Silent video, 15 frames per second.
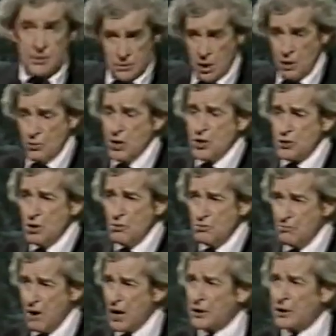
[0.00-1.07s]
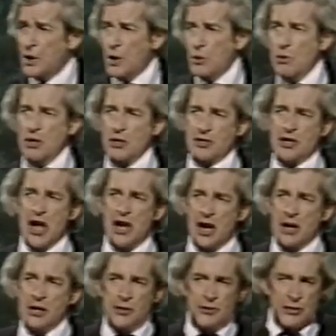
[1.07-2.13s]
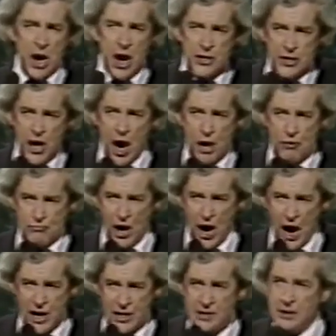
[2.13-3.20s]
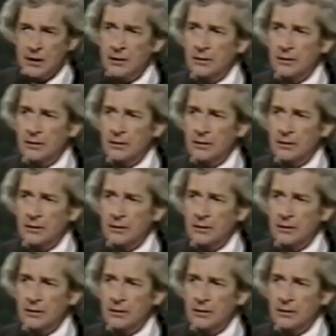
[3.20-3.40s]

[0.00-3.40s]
Yeah, when he comes back. When you say that, ring.